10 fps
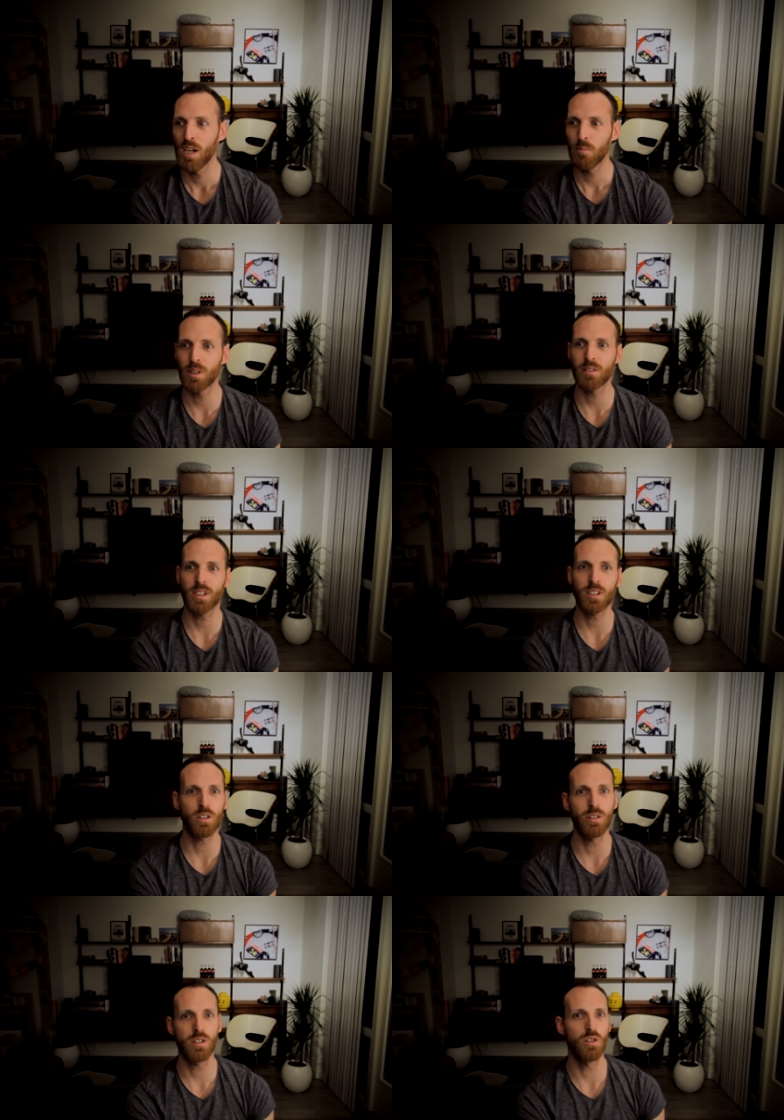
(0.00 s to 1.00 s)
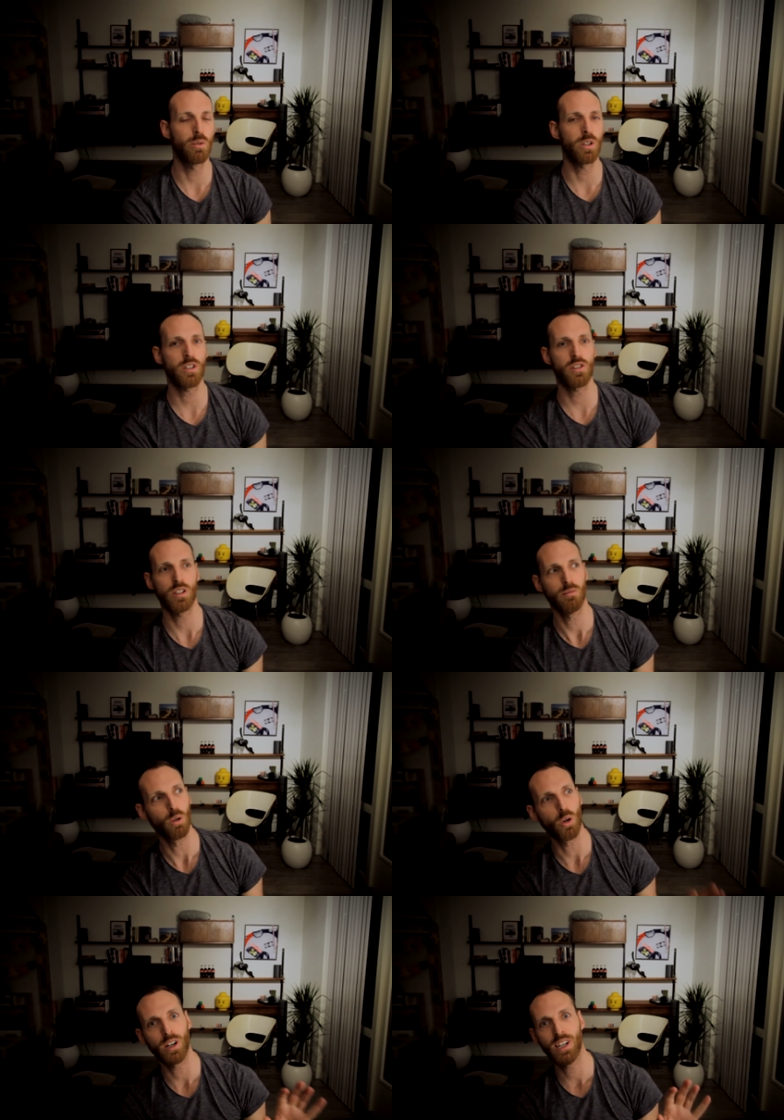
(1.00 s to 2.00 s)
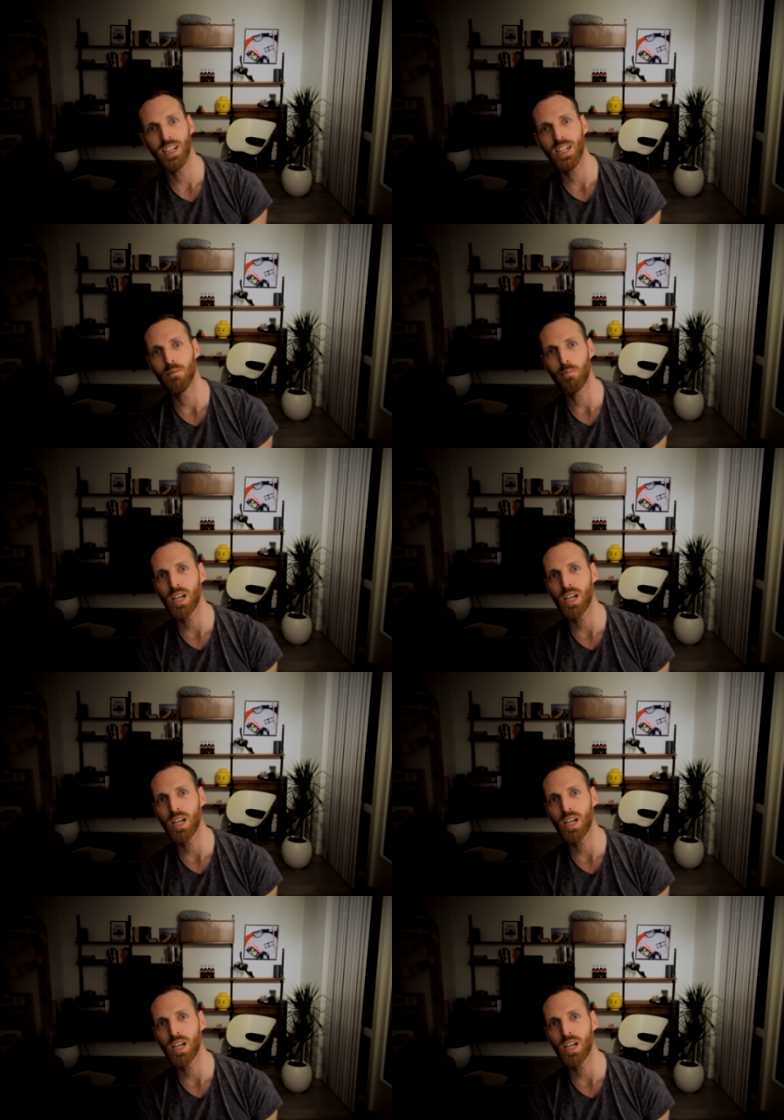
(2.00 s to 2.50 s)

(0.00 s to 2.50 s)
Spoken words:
but they're going towards a more lean